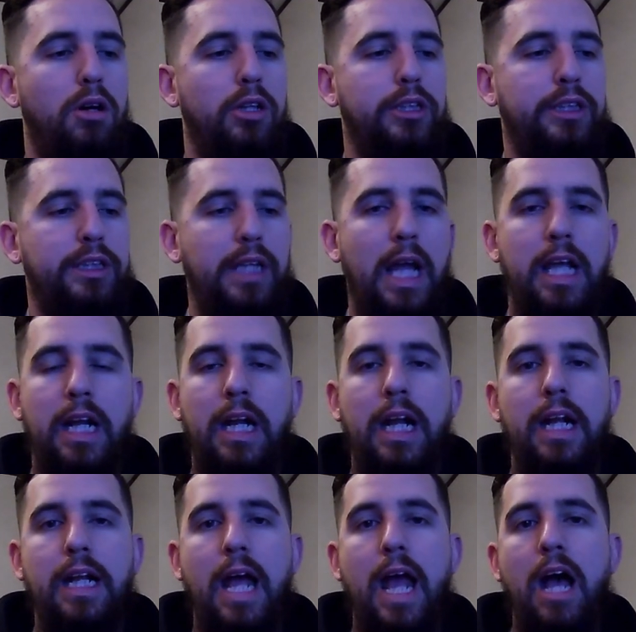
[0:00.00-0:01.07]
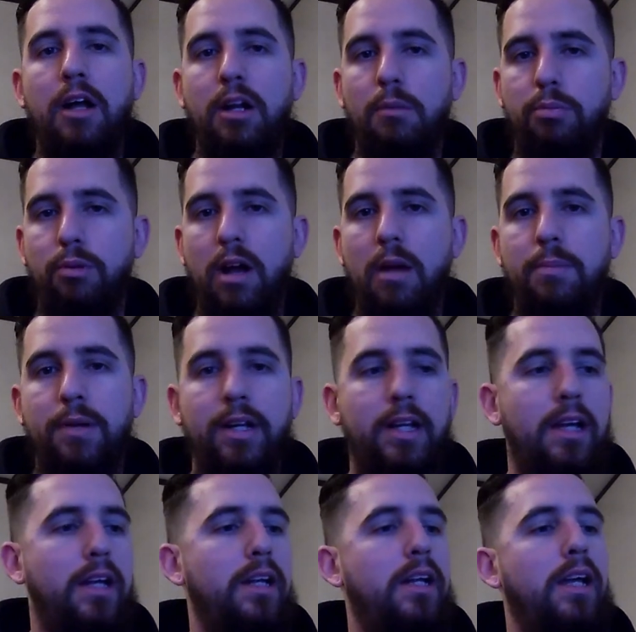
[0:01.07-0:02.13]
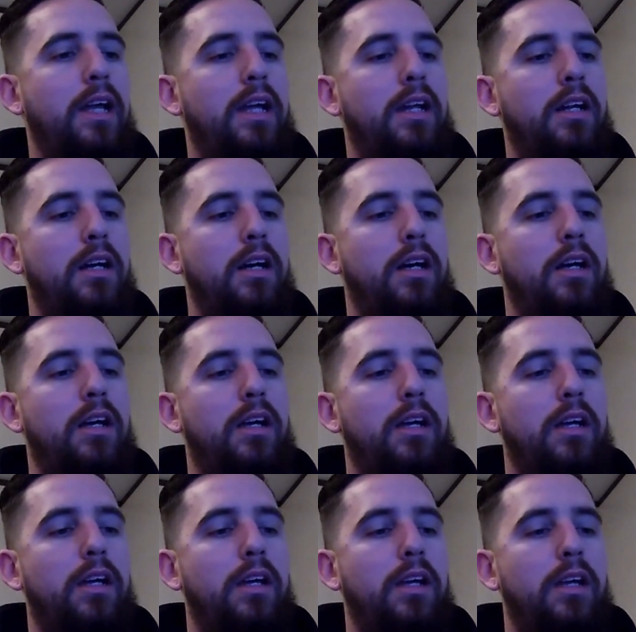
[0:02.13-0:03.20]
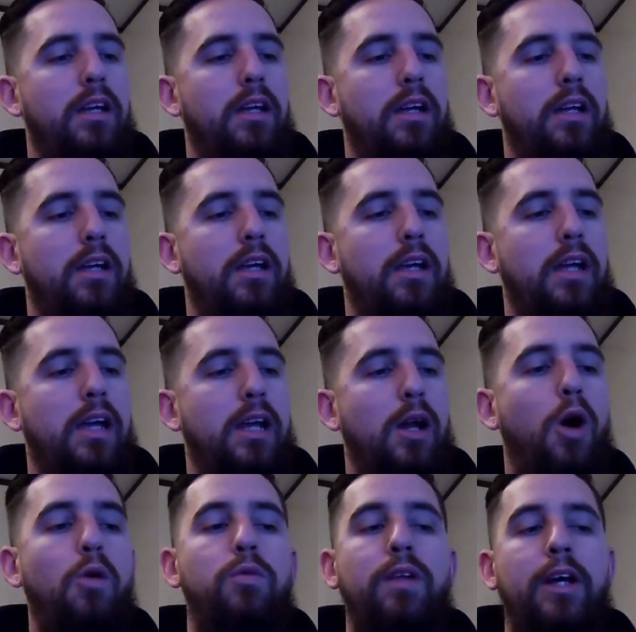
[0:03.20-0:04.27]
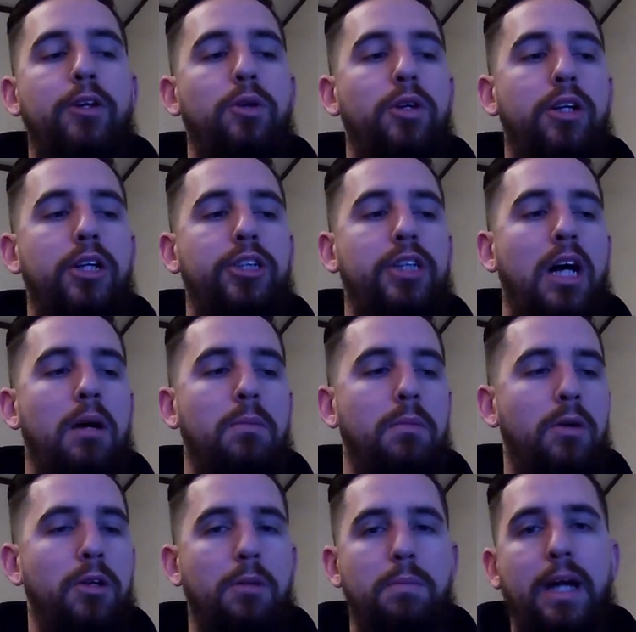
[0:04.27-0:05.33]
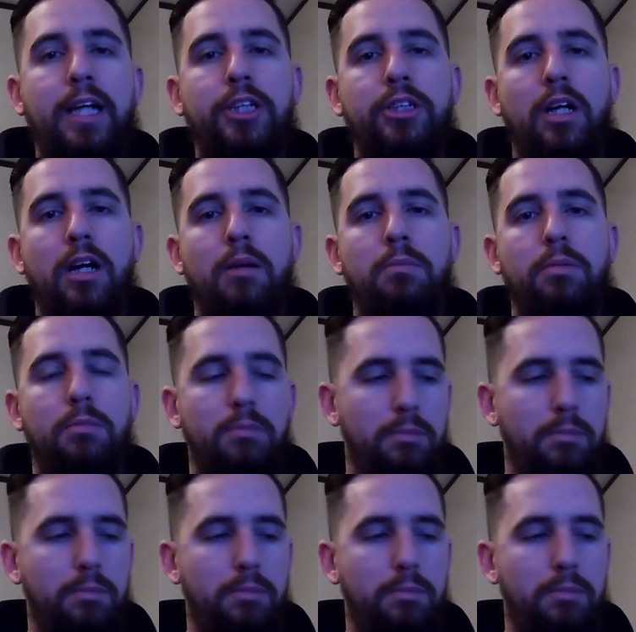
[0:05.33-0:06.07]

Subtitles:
sanding it down and prepping it, and hopefully I do a good job on the paint job.